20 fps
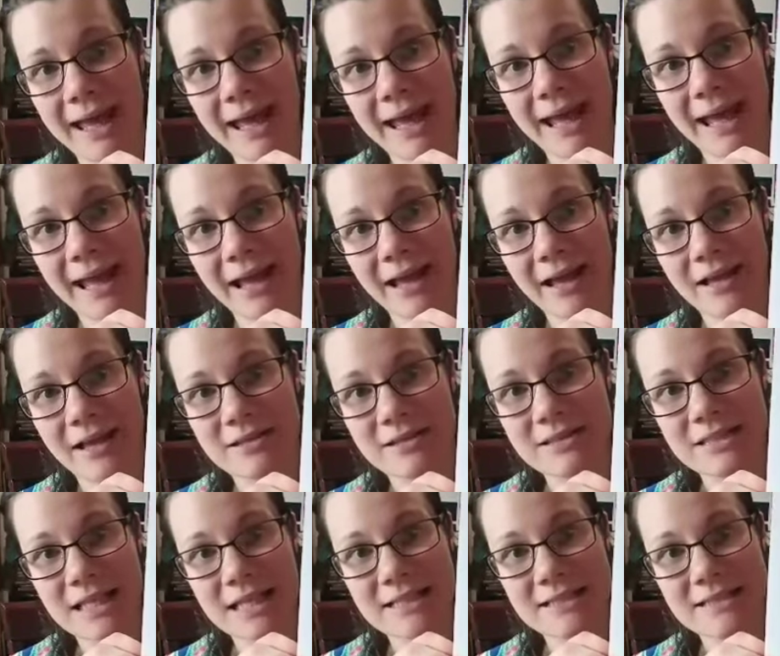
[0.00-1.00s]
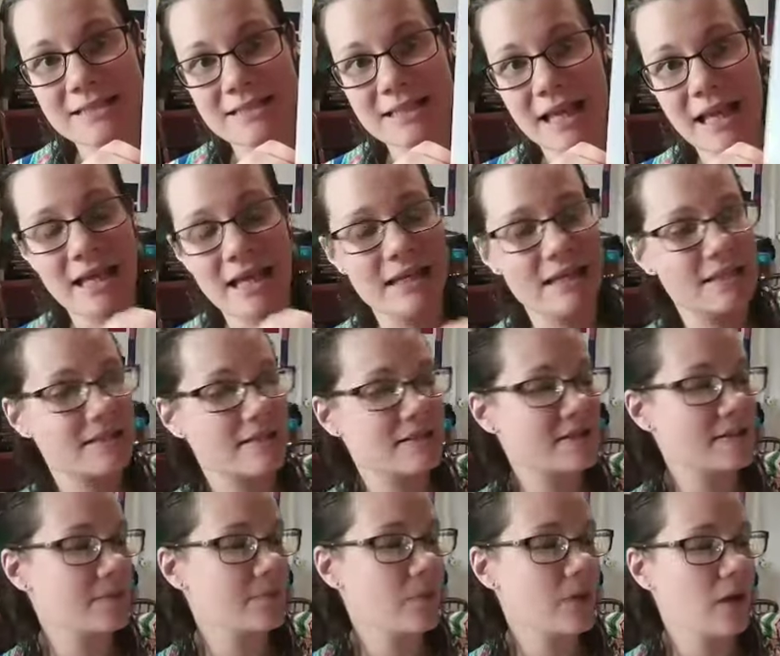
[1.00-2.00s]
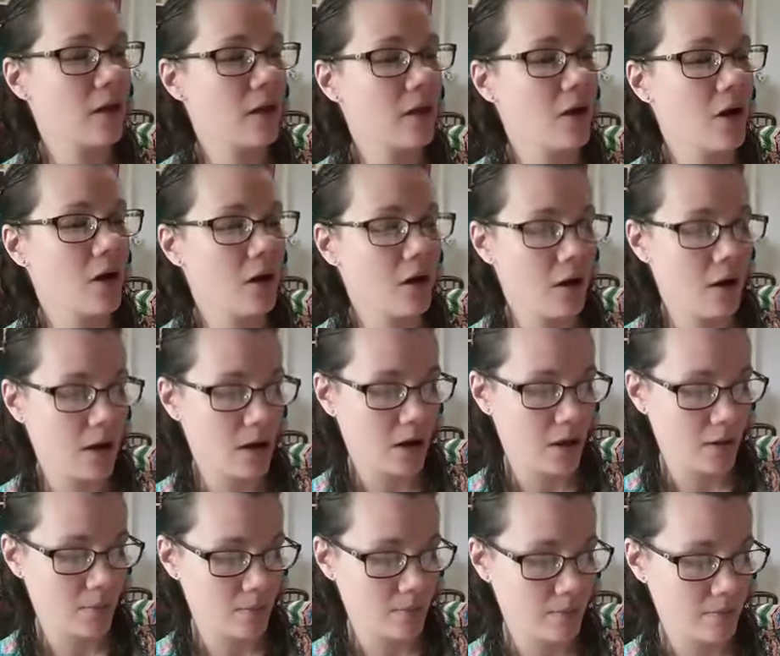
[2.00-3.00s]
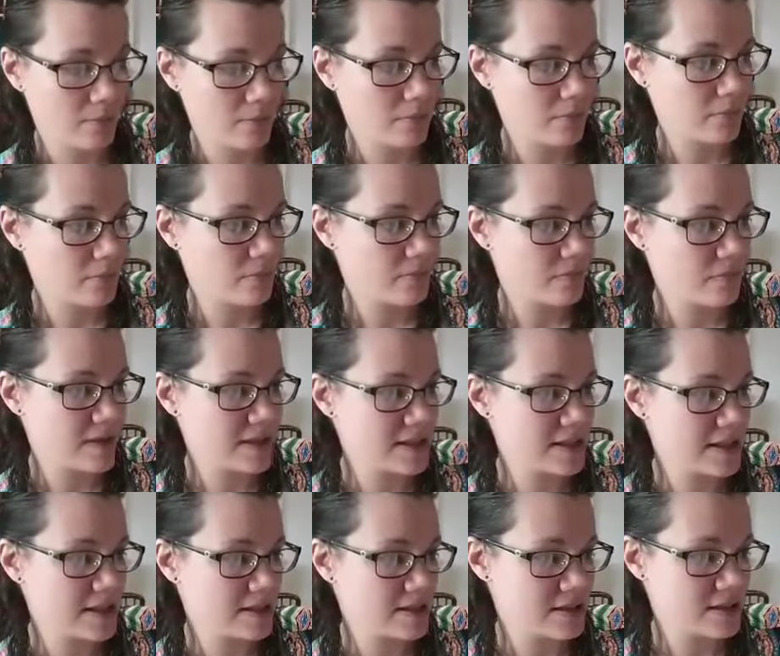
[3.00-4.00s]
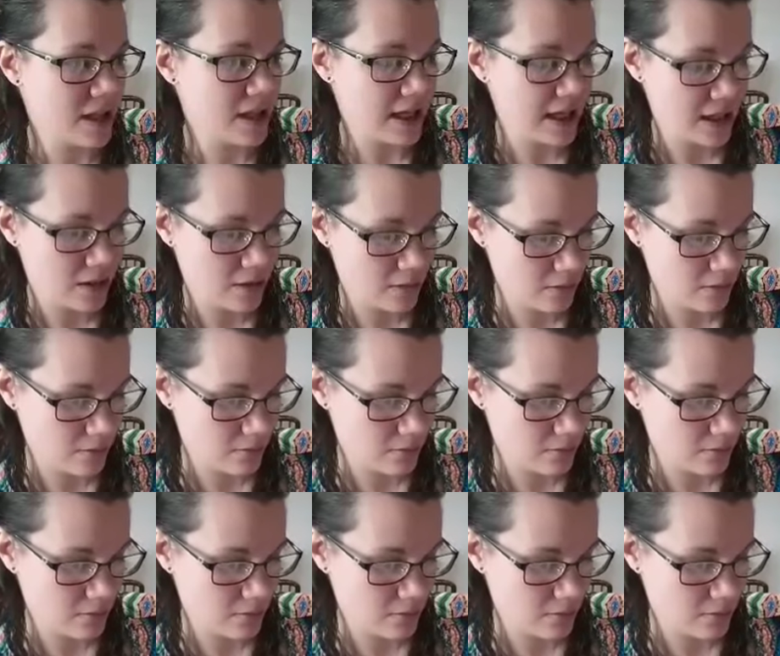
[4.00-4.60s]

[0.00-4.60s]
And it says, um, this is like